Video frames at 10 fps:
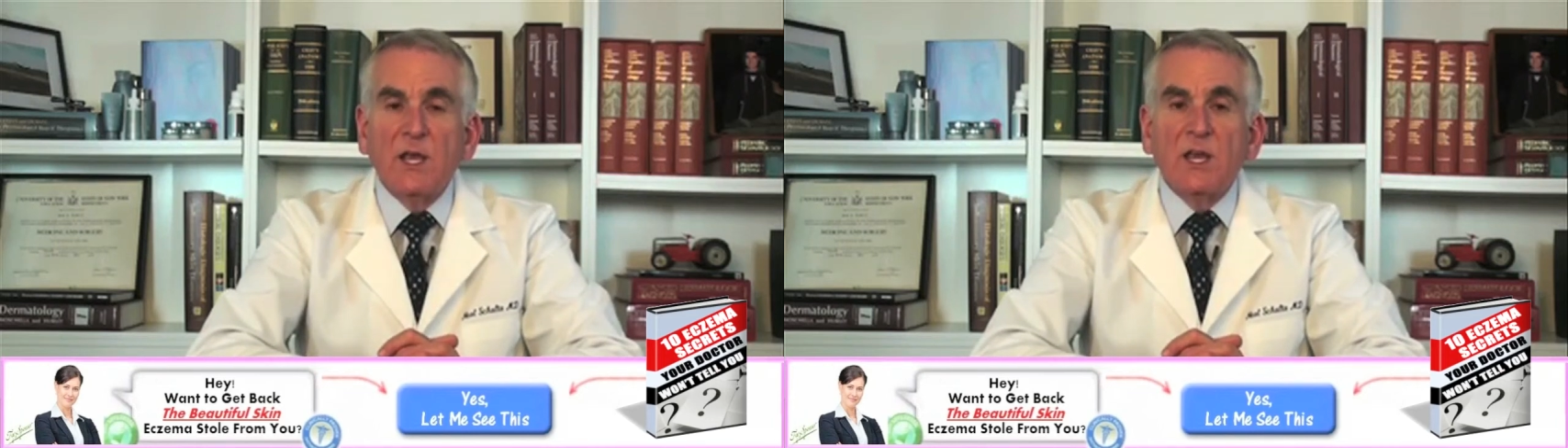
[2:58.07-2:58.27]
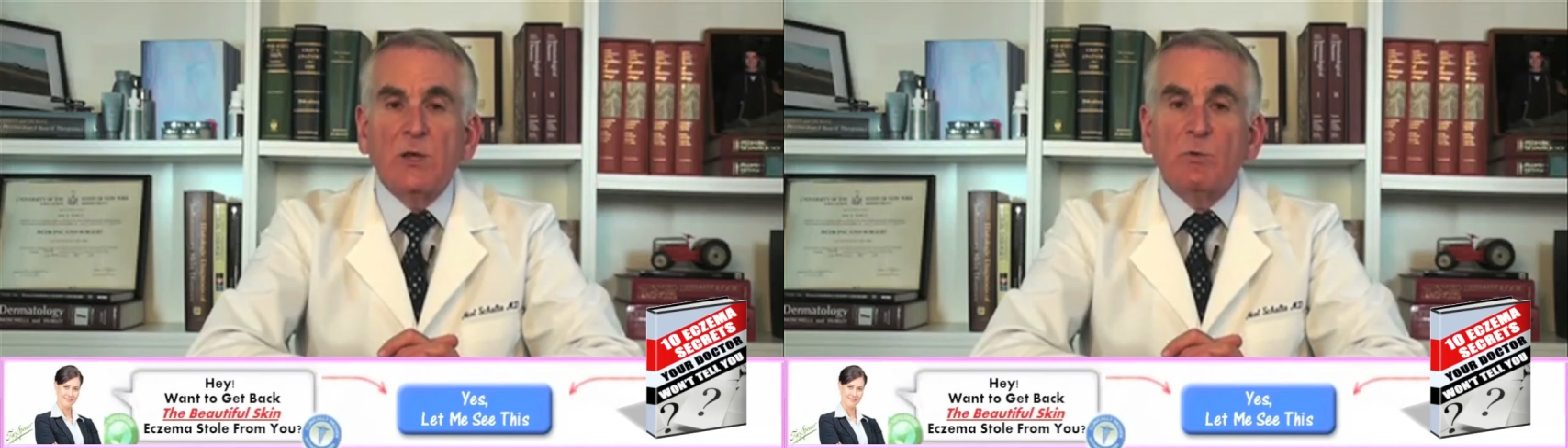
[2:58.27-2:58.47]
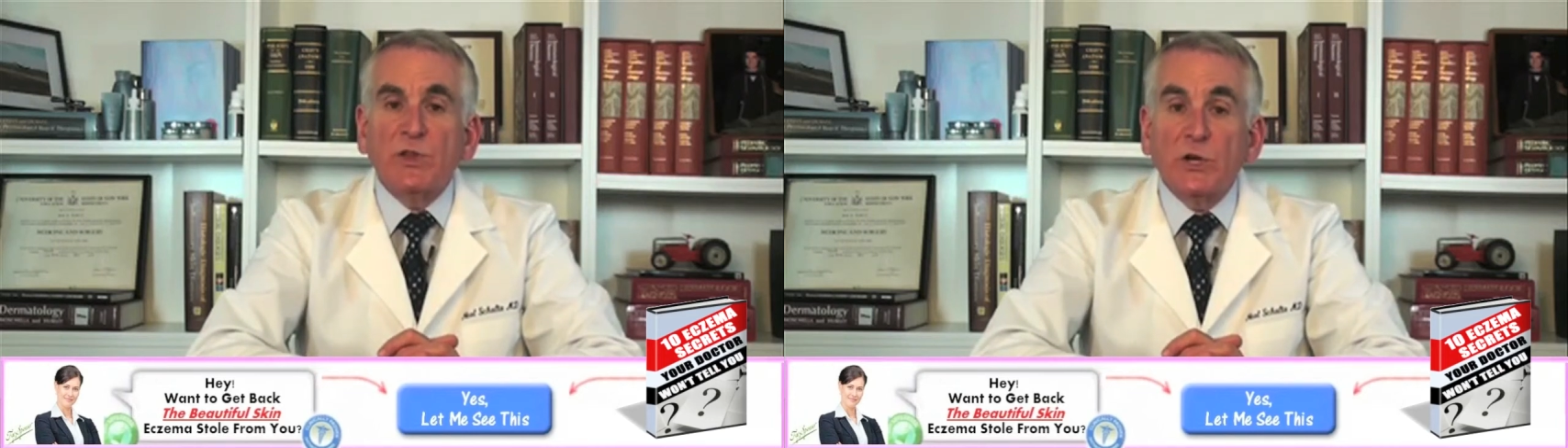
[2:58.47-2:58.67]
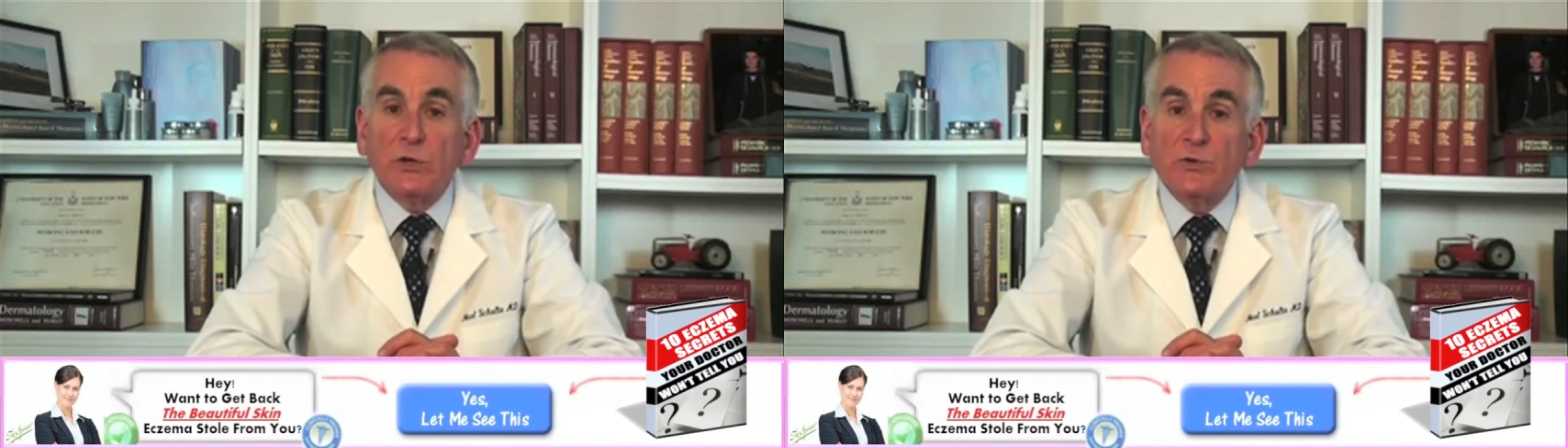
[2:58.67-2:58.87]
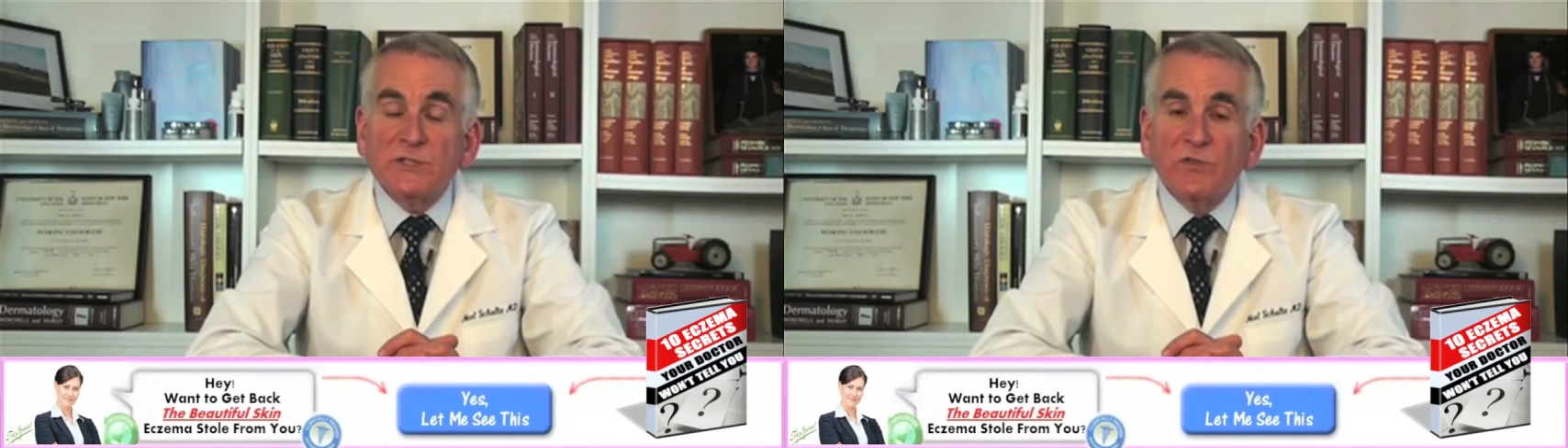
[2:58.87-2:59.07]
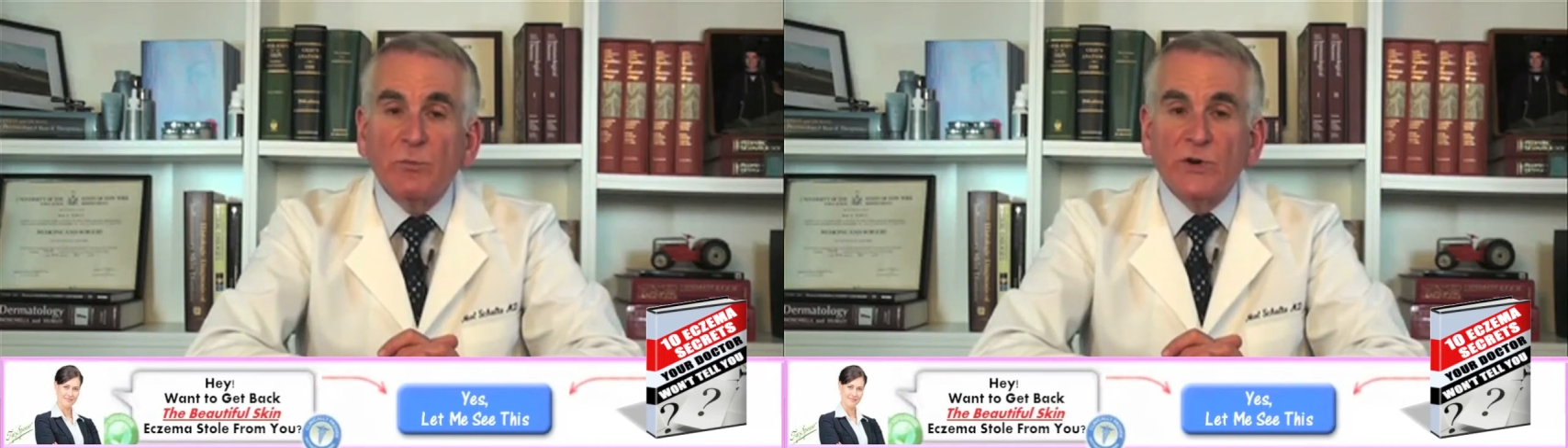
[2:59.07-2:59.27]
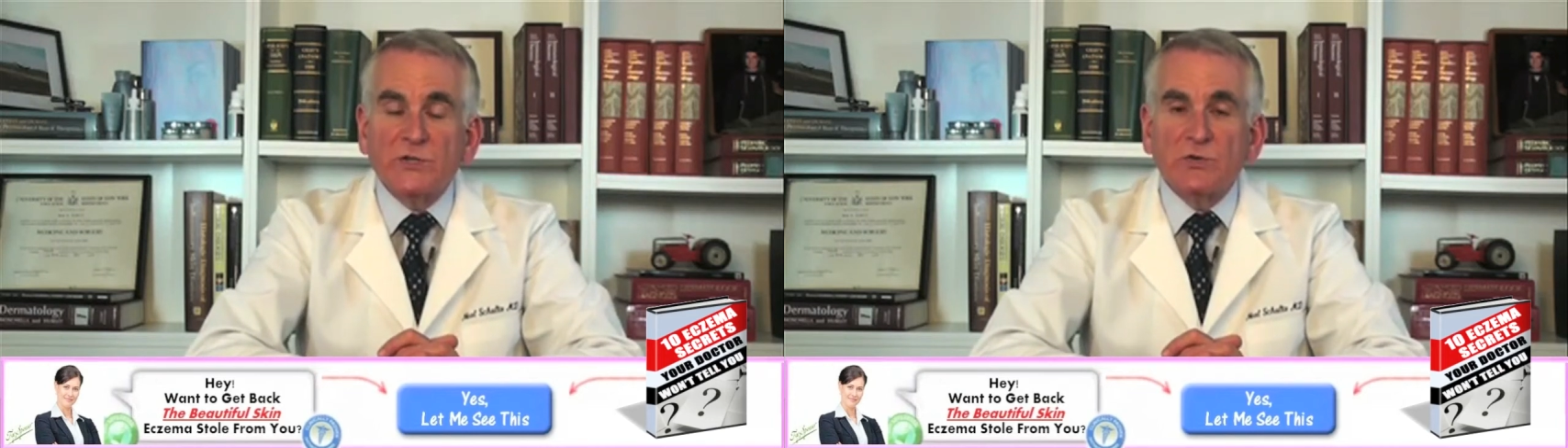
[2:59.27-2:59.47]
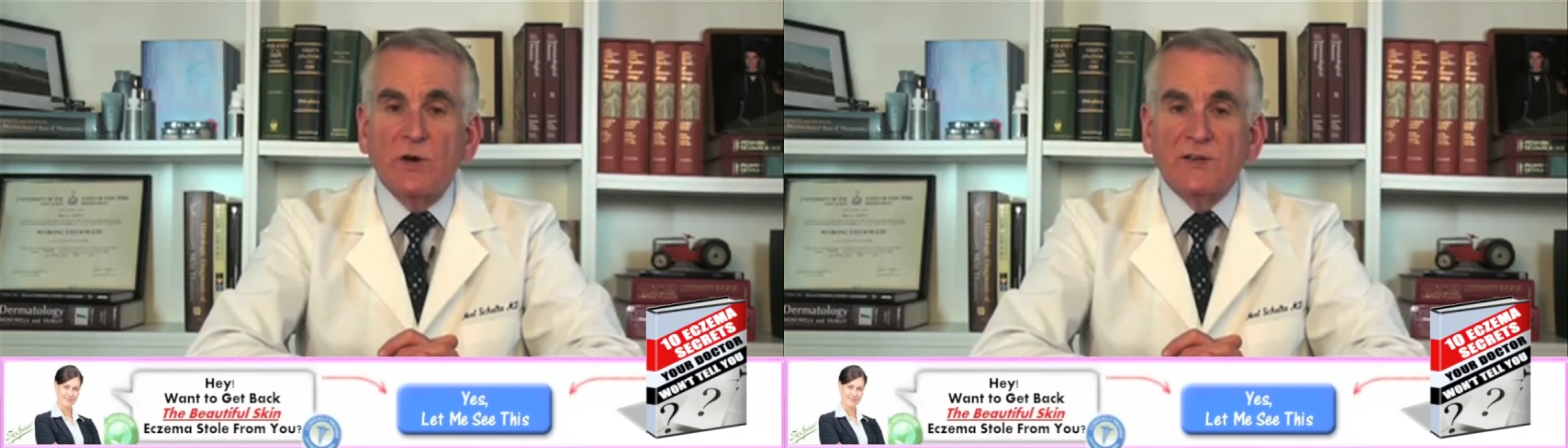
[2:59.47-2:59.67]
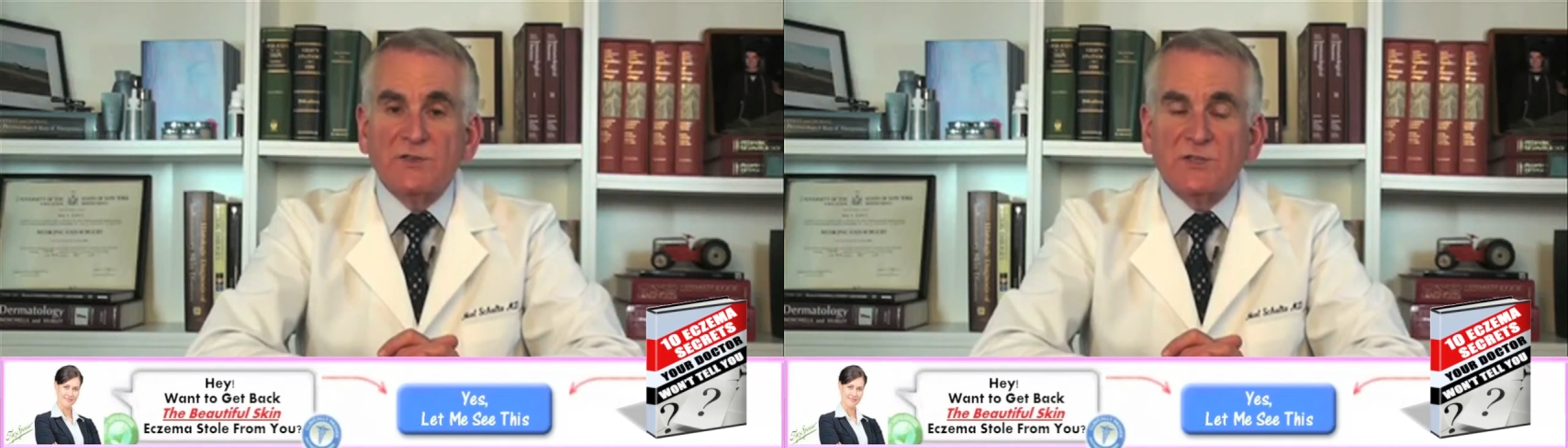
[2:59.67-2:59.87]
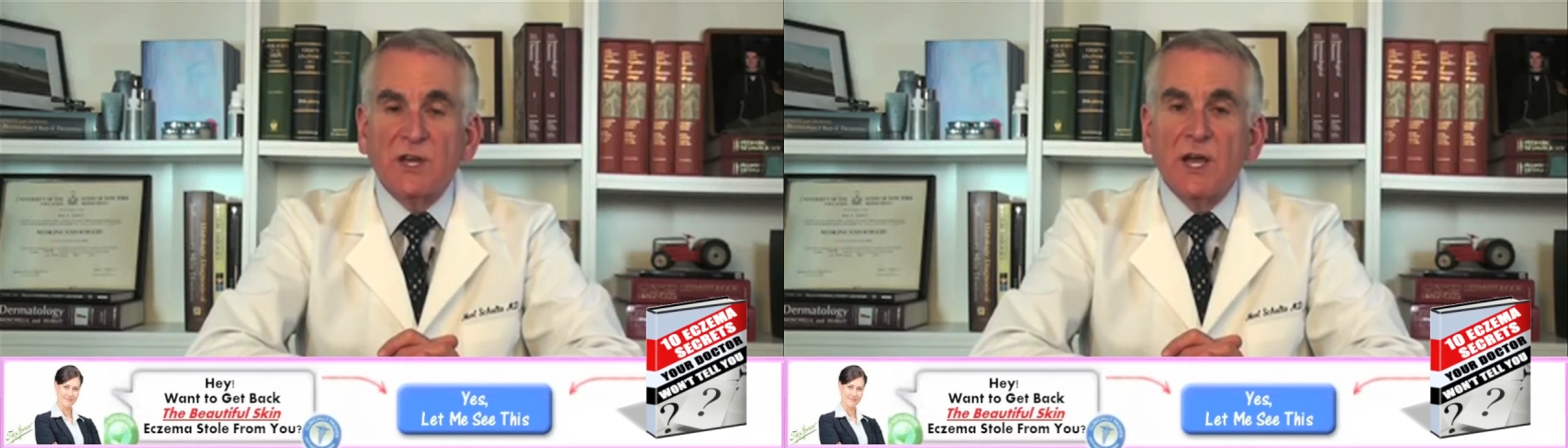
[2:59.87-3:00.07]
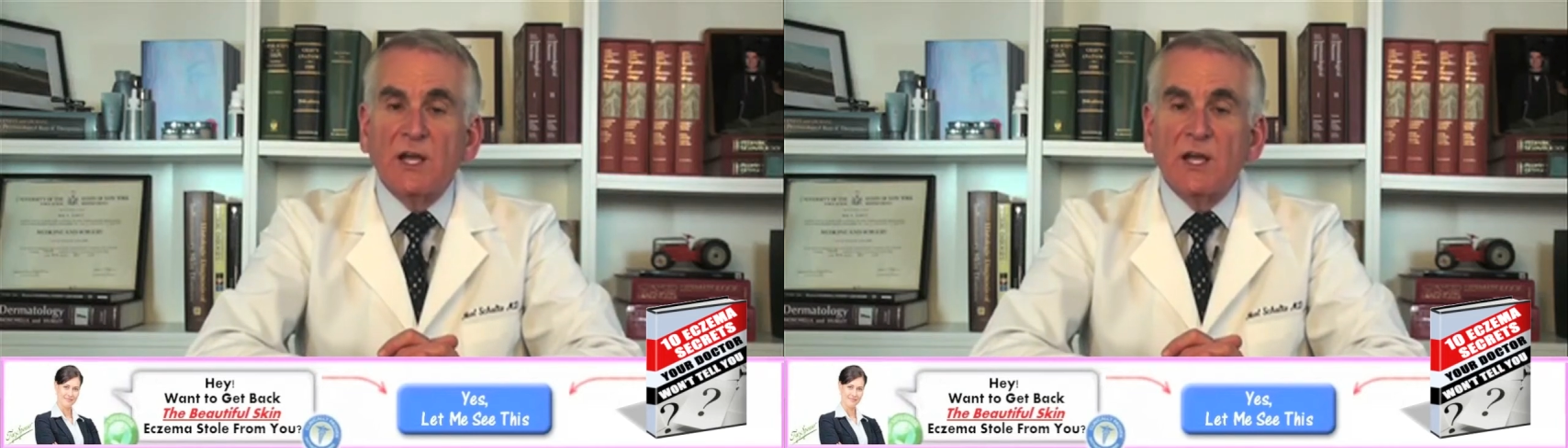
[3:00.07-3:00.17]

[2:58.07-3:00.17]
Either with occlusive moisturizers